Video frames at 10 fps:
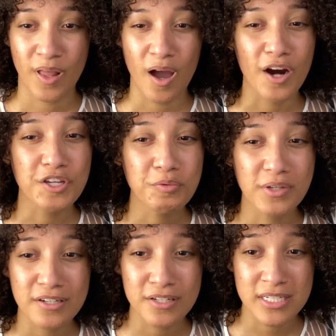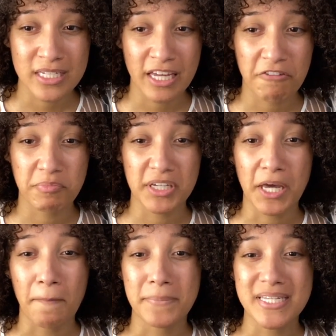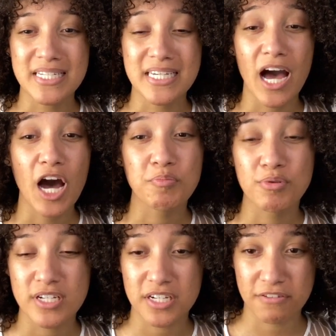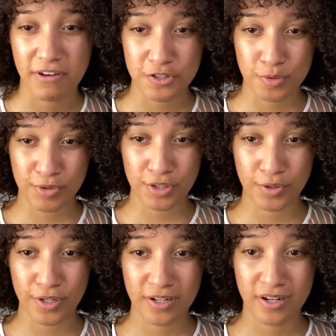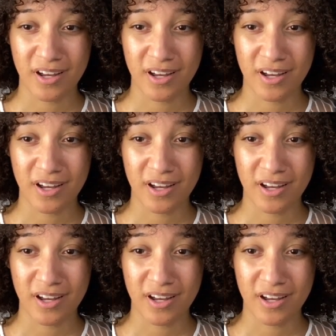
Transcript: Are you guilty of being a busy, unproductive entrepreneur?